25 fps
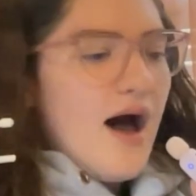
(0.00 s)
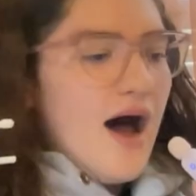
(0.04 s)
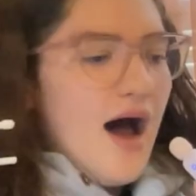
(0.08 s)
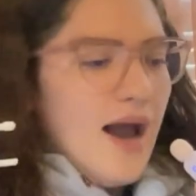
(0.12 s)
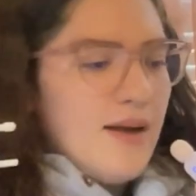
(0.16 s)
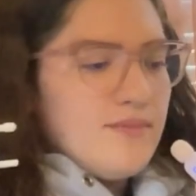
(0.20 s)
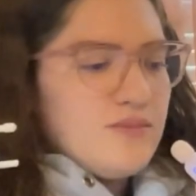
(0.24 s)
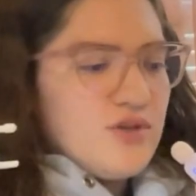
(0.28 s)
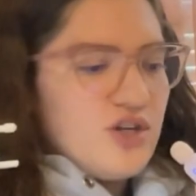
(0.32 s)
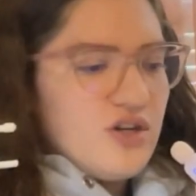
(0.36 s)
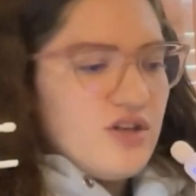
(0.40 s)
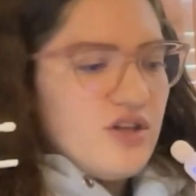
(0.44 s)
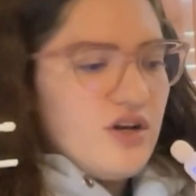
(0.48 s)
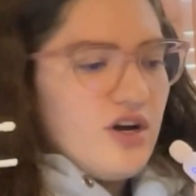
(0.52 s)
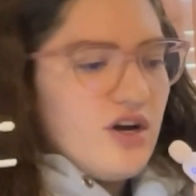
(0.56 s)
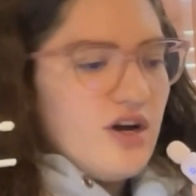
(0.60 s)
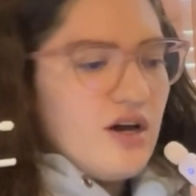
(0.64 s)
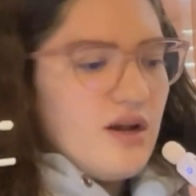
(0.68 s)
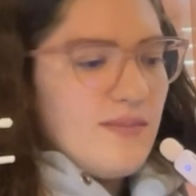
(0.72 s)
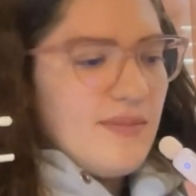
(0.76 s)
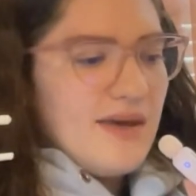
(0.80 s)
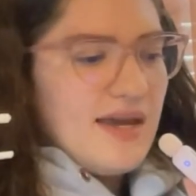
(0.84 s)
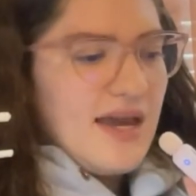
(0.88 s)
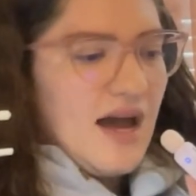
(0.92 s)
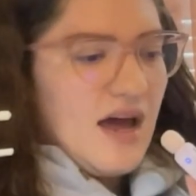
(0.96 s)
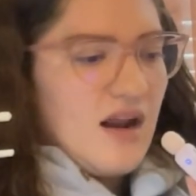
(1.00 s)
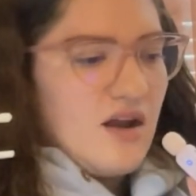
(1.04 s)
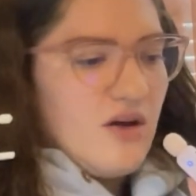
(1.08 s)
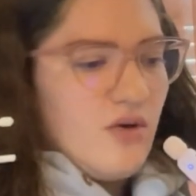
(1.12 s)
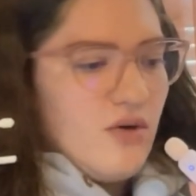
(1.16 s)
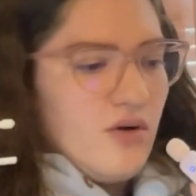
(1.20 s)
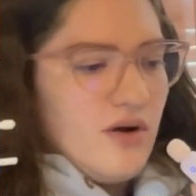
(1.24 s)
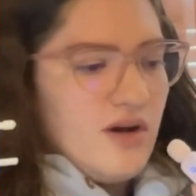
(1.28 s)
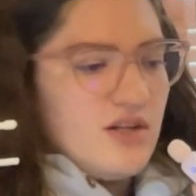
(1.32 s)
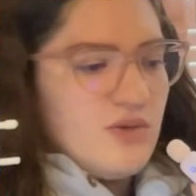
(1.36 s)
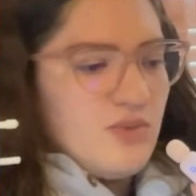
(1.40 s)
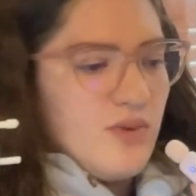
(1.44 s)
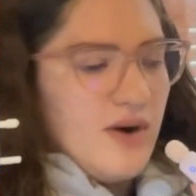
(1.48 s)
I'm sure there are going to be
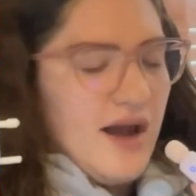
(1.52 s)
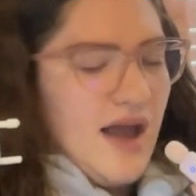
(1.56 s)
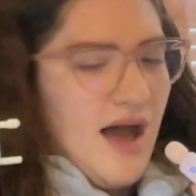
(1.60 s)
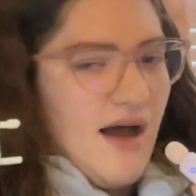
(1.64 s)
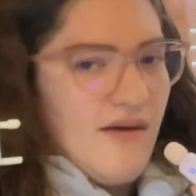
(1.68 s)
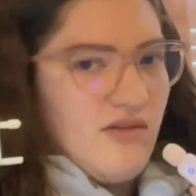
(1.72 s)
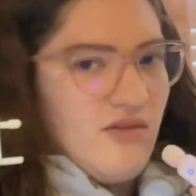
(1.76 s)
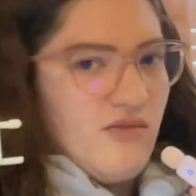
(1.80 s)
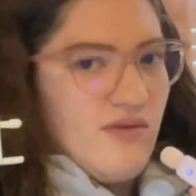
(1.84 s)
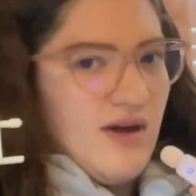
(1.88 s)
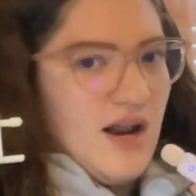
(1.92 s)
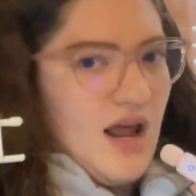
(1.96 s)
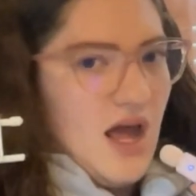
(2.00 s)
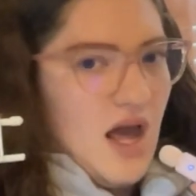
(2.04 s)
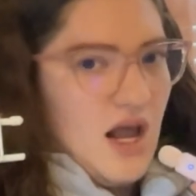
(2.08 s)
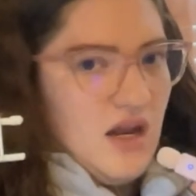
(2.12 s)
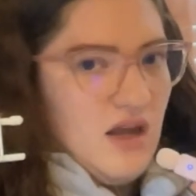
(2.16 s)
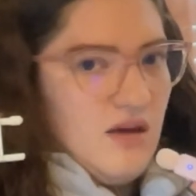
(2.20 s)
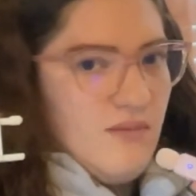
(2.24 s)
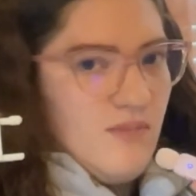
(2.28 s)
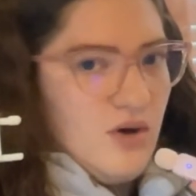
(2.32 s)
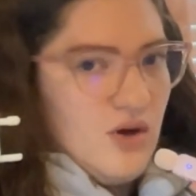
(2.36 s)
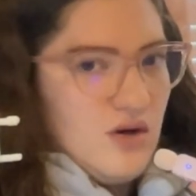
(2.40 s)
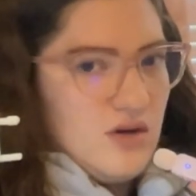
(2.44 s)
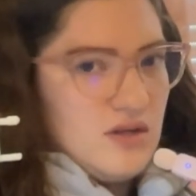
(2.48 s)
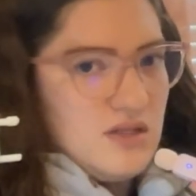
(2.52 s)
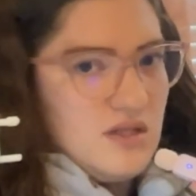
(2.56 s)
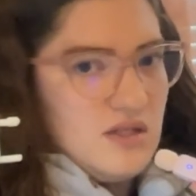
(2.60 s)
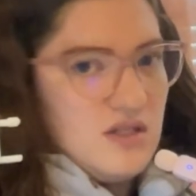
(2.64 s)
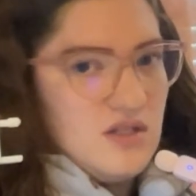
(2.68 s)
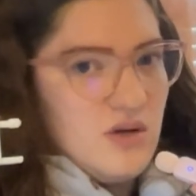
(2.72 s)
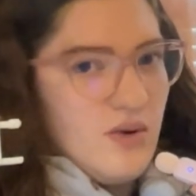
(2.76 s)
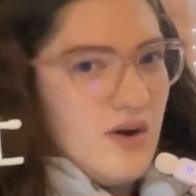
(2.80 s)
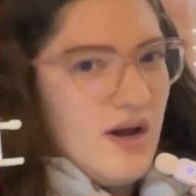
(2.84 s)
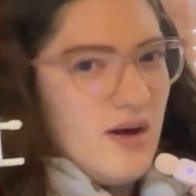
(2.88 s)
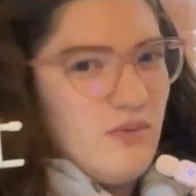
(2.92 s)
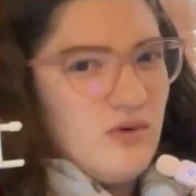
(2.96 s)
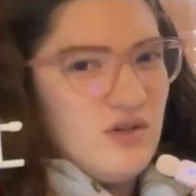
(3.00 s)
categories where I haven't read any books,
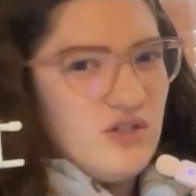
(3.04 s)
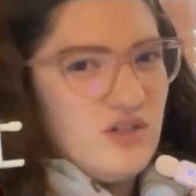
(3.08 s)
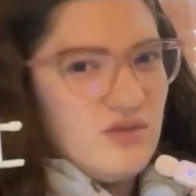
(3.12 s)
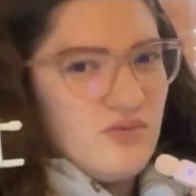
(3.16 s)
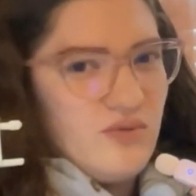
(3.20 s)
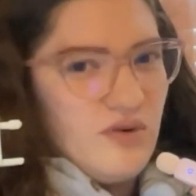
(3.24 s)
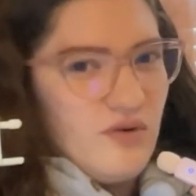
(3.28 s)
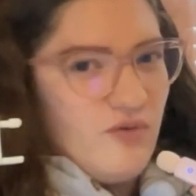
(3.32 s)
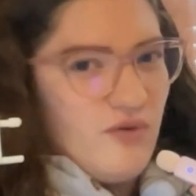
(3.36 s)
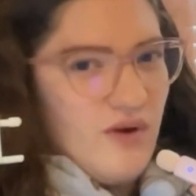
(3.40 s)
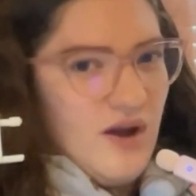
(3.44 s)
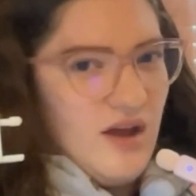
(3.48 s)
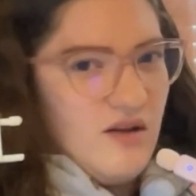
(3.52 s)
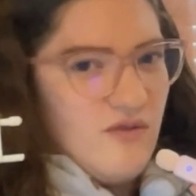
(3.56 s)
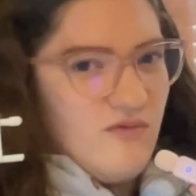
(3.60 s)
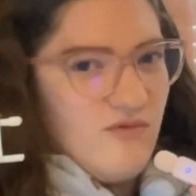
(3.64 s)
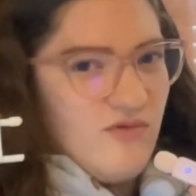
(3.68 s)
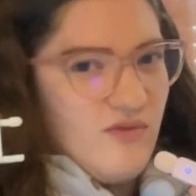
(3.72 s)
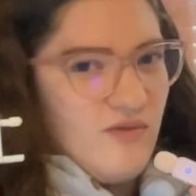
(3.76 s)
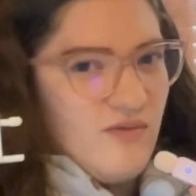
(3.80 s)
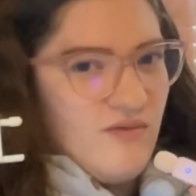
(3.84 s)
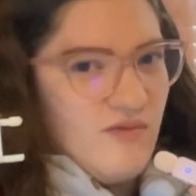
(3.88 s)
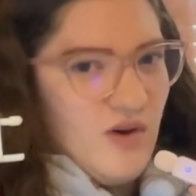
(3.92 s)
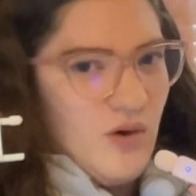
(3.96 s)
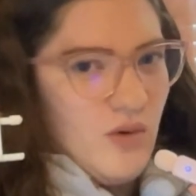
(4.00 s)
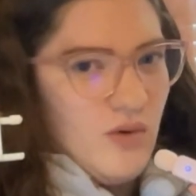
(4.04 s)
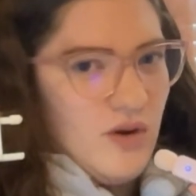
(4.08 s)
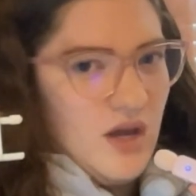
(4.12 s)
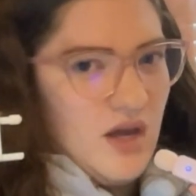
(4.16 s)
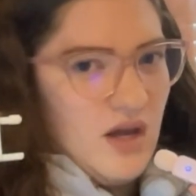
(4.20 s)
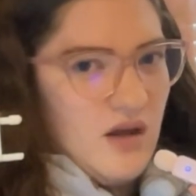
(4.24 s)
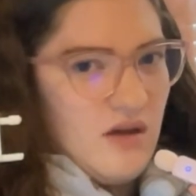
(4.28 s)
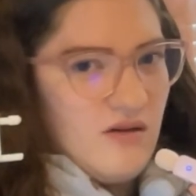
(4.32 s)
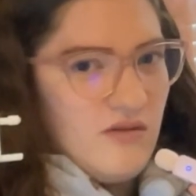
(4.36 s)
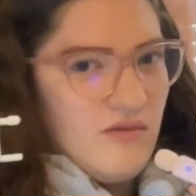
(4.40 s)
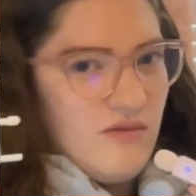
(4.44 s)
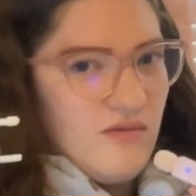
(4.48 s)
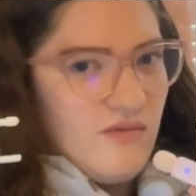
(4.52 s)
so I will just refrain from
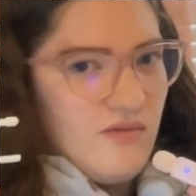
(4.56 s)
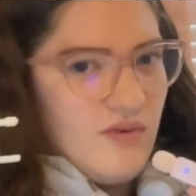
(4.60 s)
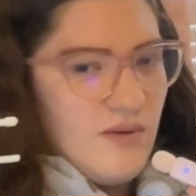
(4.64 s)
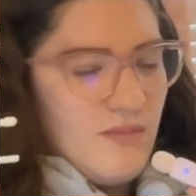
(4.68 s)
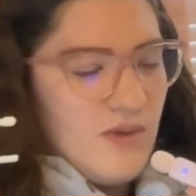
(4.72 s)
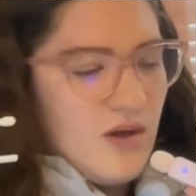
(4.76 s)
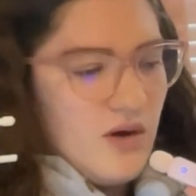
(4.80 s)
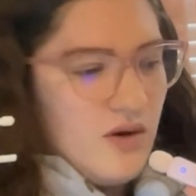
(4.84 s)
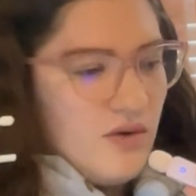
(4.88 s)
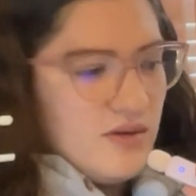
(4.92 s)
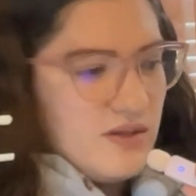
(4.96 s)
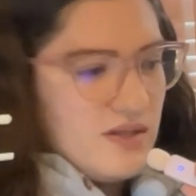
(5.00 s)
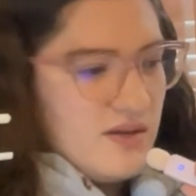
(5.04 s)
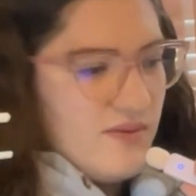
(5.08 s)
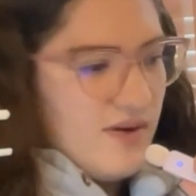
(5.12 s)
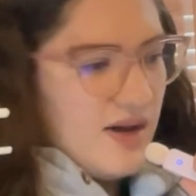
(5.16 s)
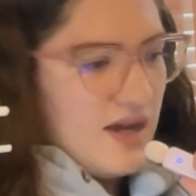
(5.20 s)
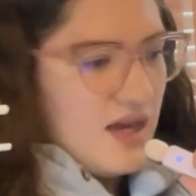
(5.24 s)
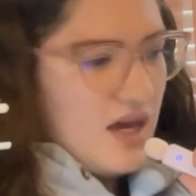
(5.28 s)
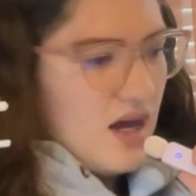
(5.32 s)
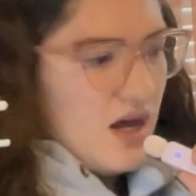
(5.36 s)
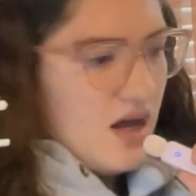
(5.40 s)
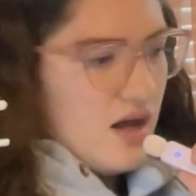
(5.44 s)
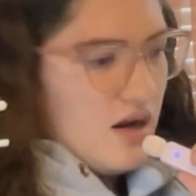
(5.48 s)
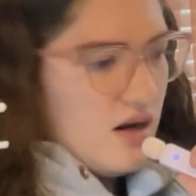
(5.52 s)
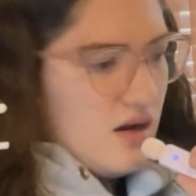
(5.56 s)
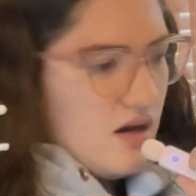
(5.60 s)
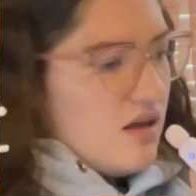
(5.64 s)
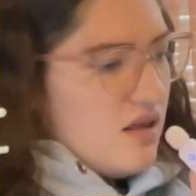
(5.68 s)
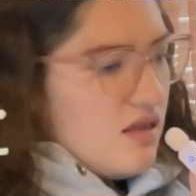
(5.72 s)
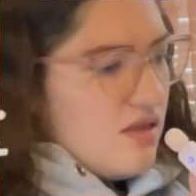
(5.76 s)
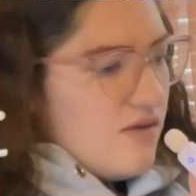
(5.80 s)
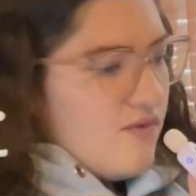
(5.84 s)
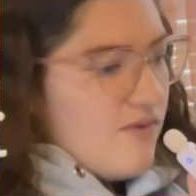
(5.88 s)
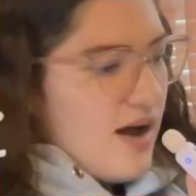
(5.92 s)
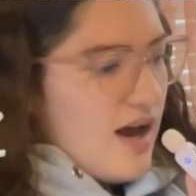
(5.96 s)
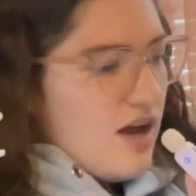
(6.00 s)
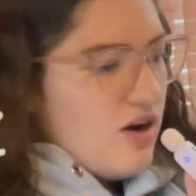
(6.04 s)
voting from those if I can.
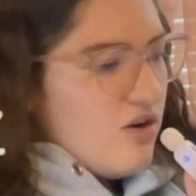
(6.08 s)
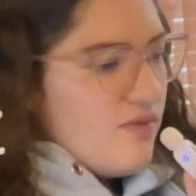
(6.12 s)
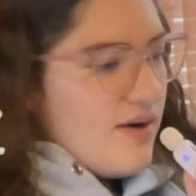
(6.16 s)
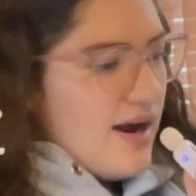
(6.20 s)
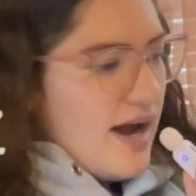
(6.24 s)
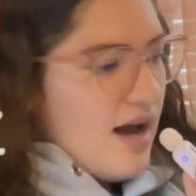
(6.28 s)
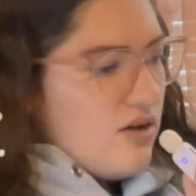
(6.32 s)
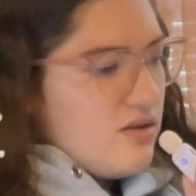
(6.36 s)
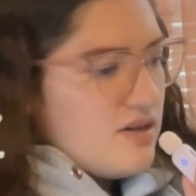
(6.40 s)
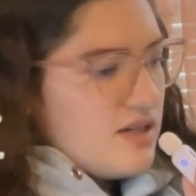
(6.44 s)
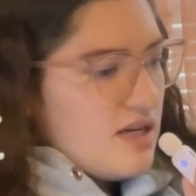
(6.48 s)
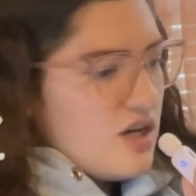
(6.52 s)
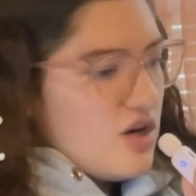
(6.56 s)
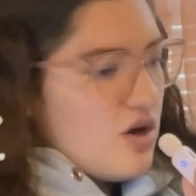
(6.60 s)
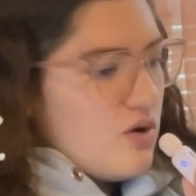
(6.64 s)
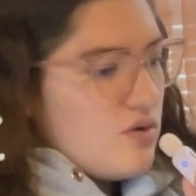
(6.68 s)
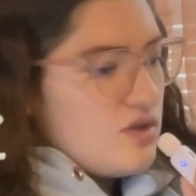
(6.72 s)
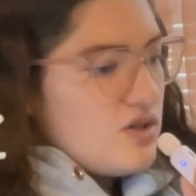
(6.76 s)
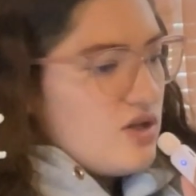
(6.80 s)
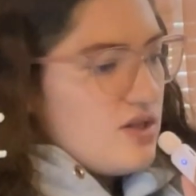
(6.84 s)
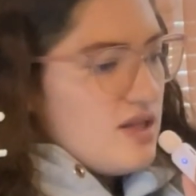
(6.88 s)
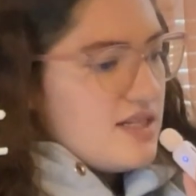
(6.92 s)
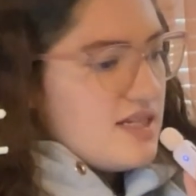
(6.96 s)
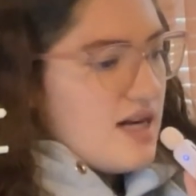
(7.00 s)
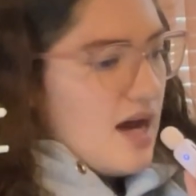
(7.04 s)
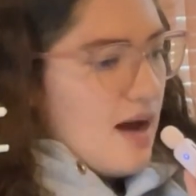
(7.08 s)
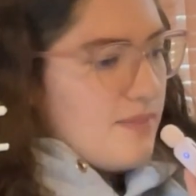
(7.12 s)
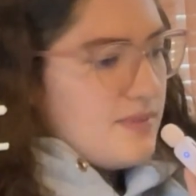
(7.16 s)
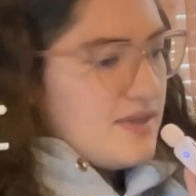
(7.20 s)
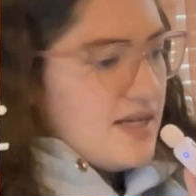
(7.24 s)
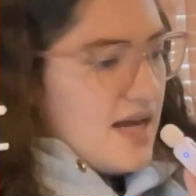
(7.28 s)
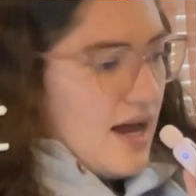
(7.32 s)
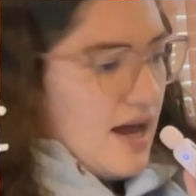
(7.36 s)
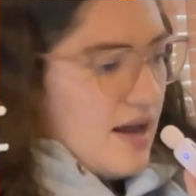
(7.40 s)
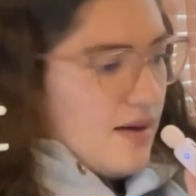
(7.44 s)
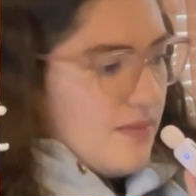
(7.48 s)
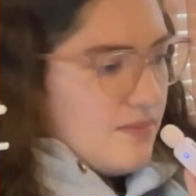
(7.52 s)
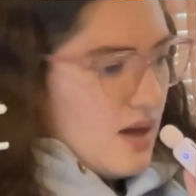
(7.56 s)
The final round, it goes to the top
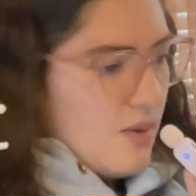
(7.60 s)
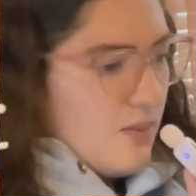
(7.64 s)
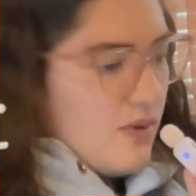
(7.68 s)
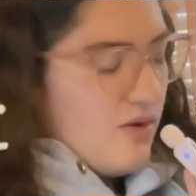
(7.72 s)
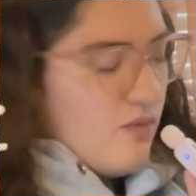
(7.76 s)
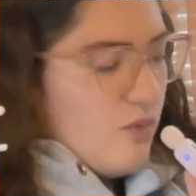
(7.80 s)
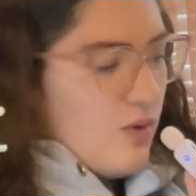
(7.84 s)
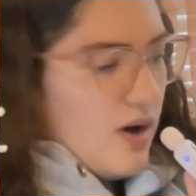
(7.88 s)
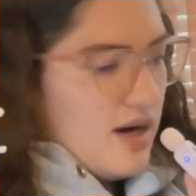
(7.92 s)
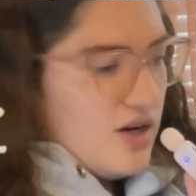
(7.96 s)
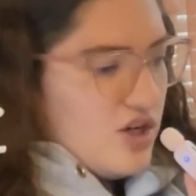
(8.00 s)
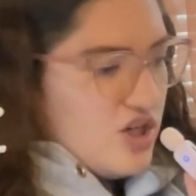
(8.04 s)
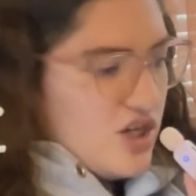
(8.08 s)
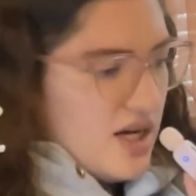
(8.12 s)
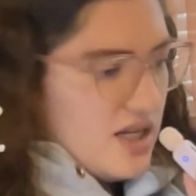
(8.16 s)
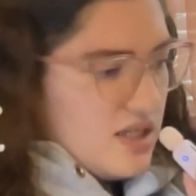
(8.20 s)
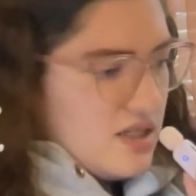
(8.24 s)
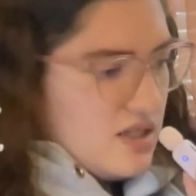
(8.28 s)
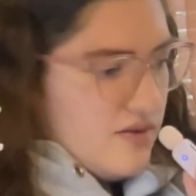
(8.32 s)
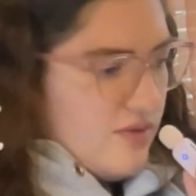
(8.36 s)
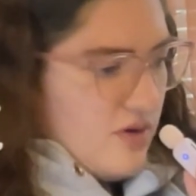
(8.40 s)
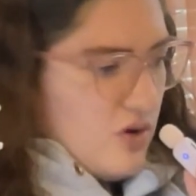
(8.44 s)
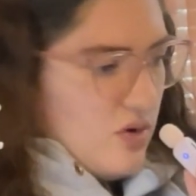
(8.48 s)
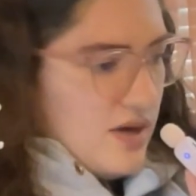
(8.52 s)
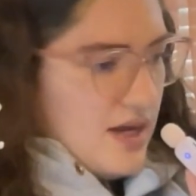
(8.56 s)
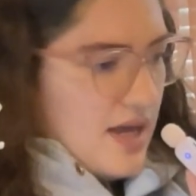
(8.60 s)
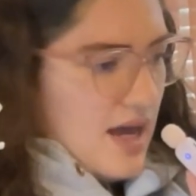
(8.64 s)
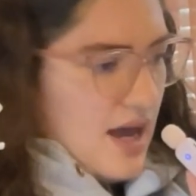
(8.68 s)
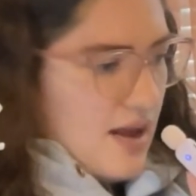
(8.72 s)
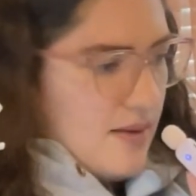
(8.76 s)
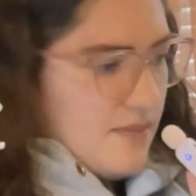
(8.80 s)
10, and we have one chance to vote again.